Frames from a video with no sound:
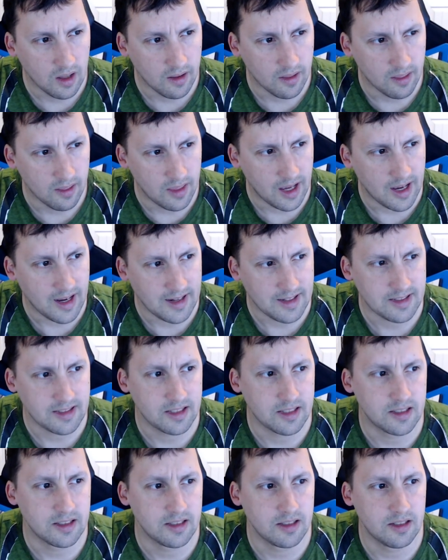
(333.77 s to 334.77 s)
that
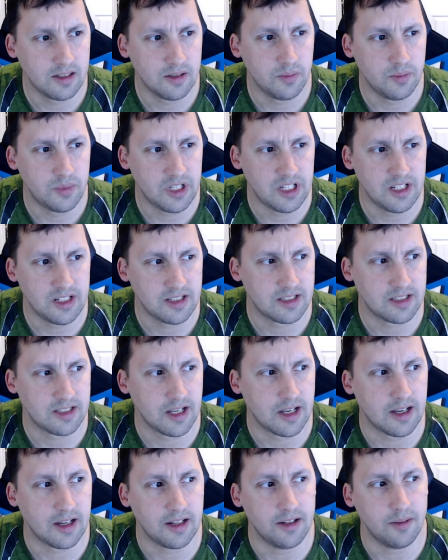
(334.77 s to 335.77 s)
being
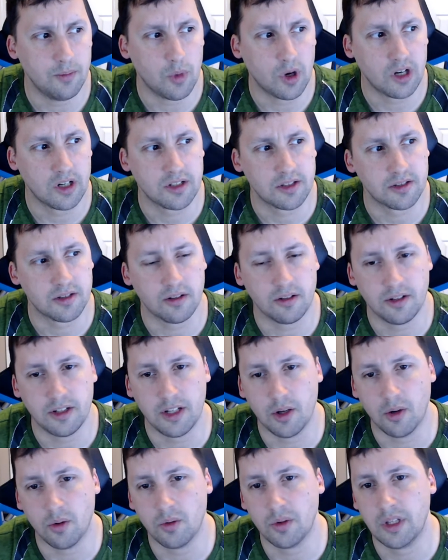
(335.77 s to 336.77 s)
said, Mark Cerny
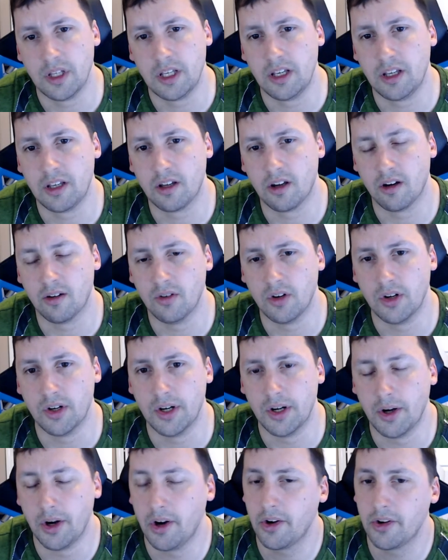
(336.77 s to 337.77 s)
only covered a
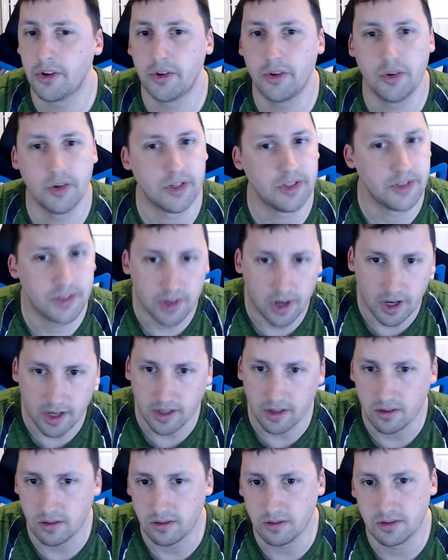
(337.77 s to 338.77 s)
hundred
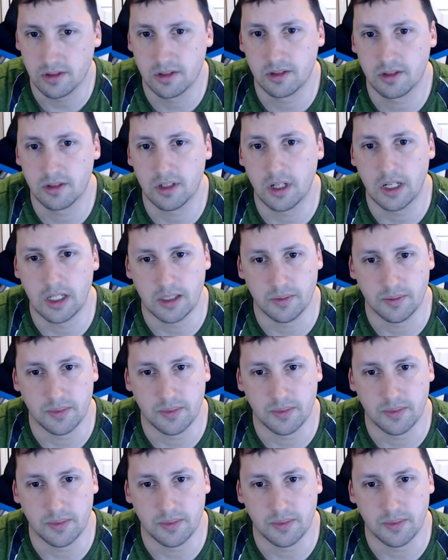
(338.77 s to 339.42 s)
titles um,